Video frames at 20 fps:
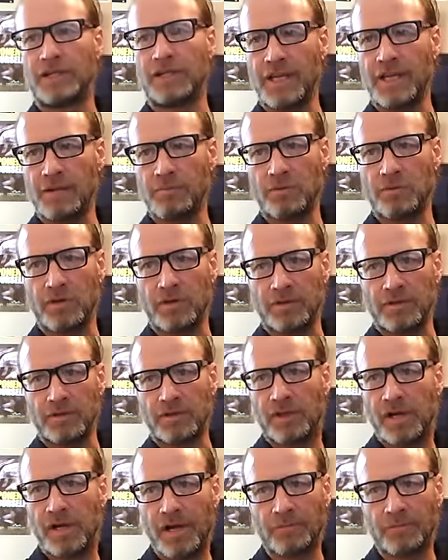a camera
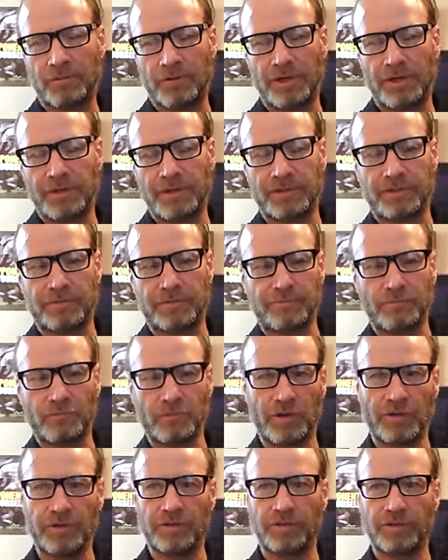operates,
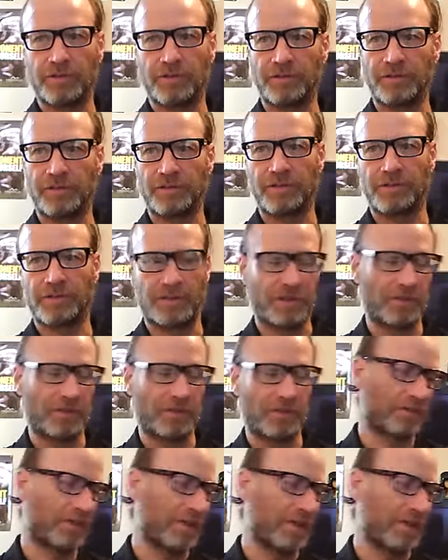whether it's a digital